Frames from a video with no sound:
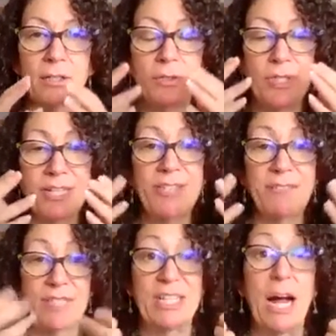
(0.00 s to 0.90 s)
Those sounds
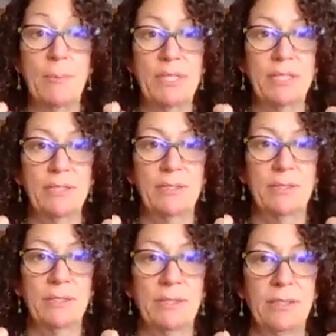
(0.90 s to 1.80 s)
have stops.
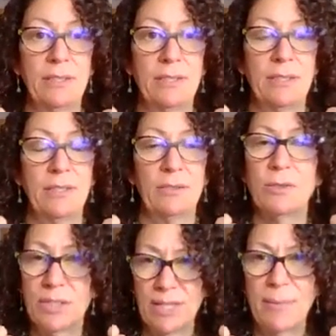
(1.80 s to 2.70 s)

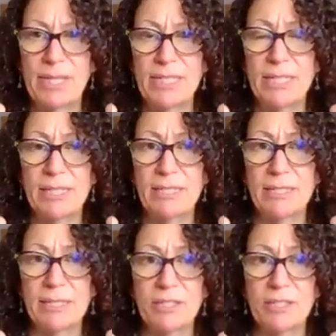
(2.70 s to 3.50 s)
Does that make sense?